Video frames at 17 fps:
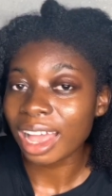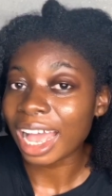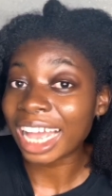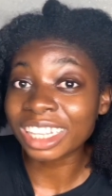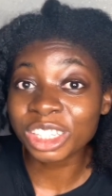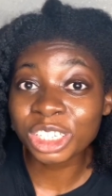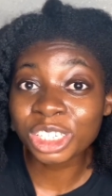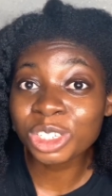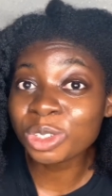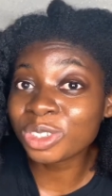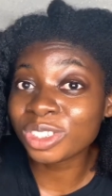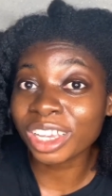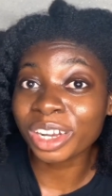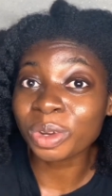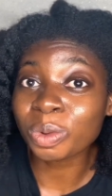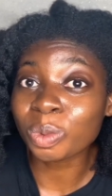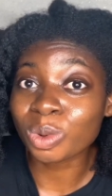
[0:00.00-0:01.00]
I didn't use
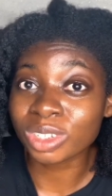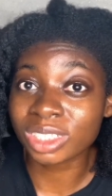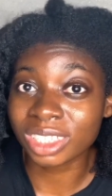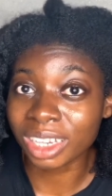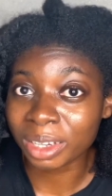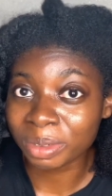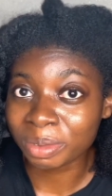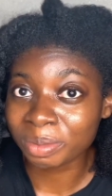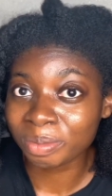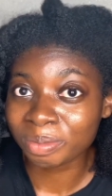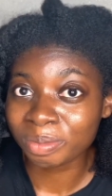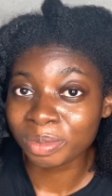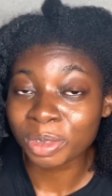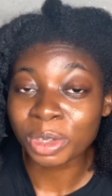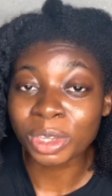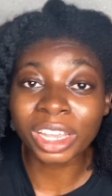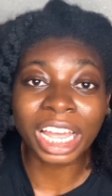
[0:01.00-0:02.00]
any water.
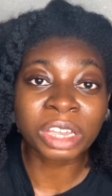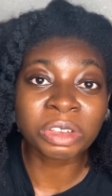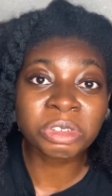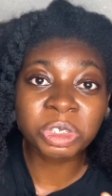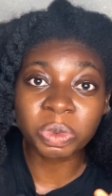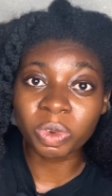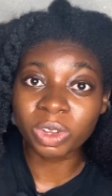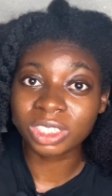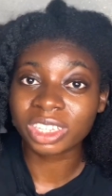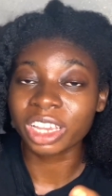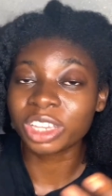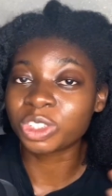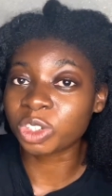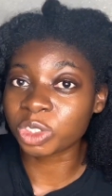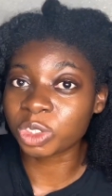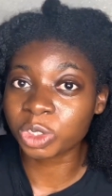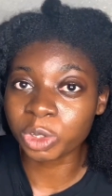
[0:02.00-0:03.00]
You can use water, it's
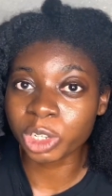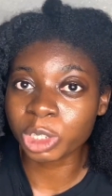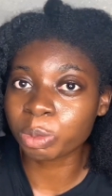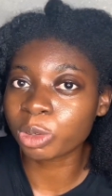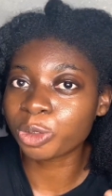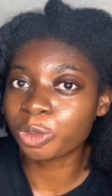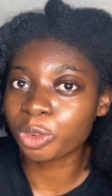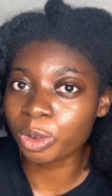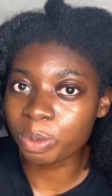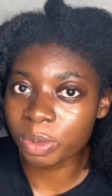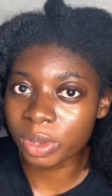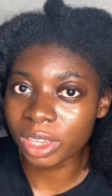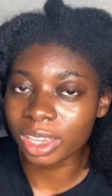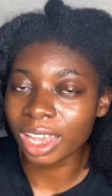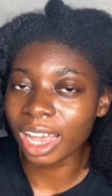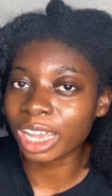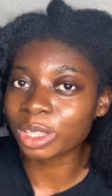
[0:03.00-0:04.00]
your choice, but for
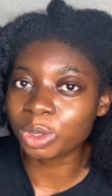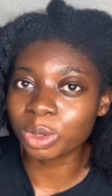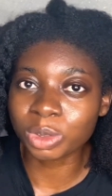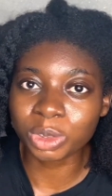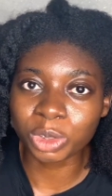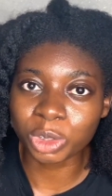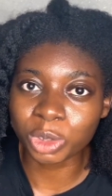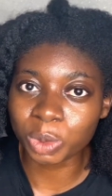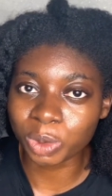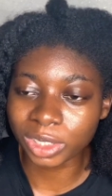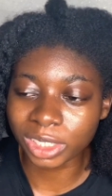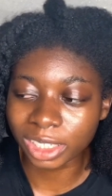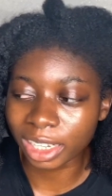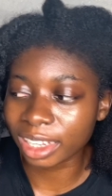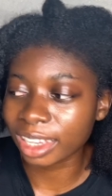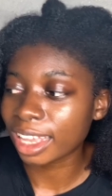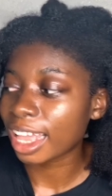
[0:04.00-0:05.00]
me, I don't use
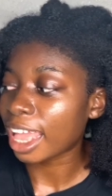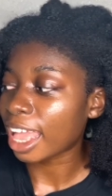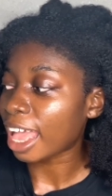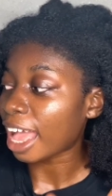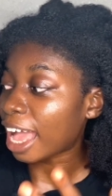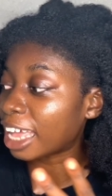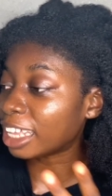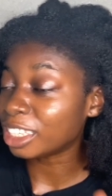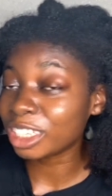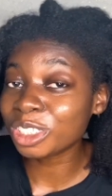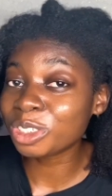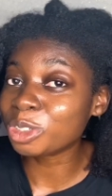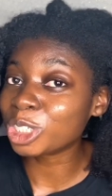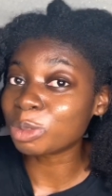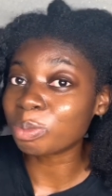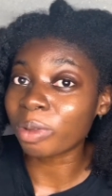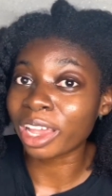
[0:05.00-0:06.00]
water. I didn't
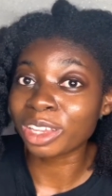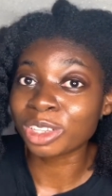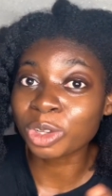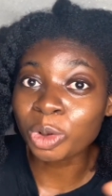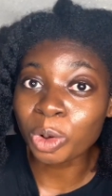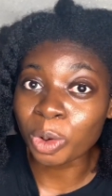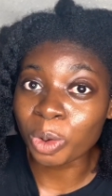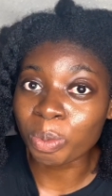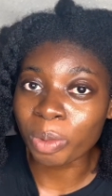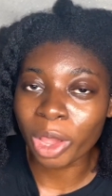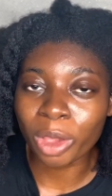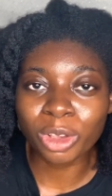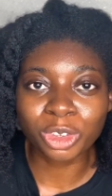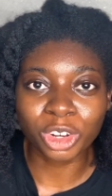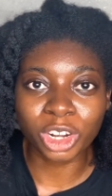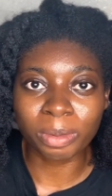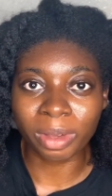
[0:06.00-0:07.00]
use my comb, I
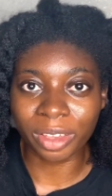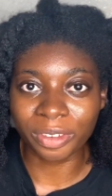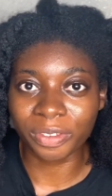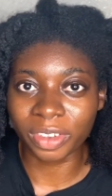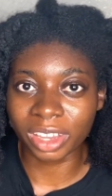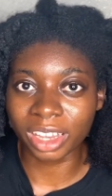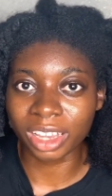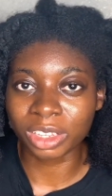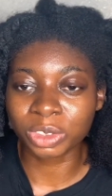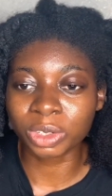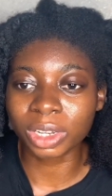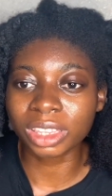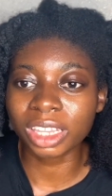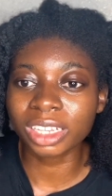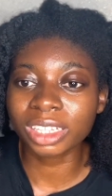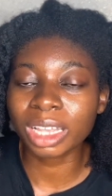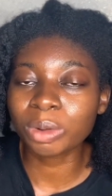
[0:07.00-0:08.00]
used only my fingers. So I
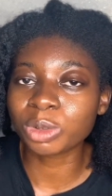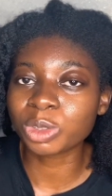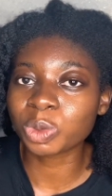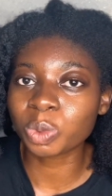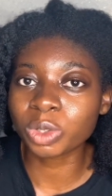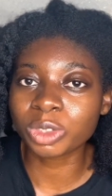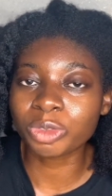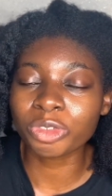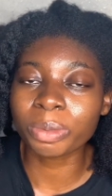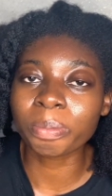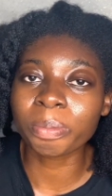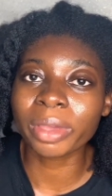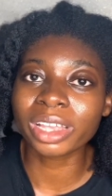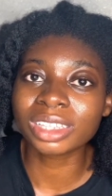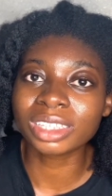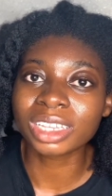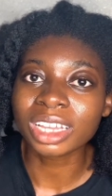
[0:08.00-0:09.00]
think that was what really
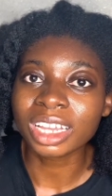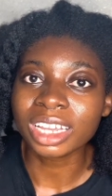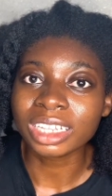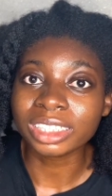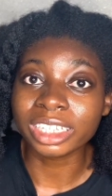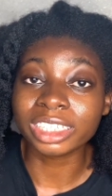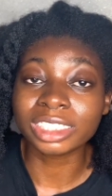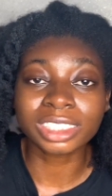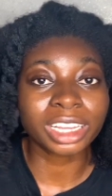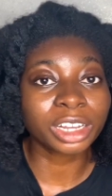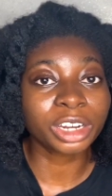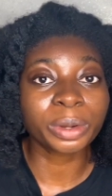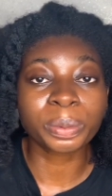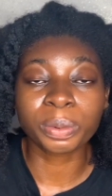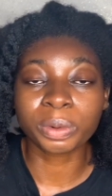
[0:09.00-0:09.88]
made the detangling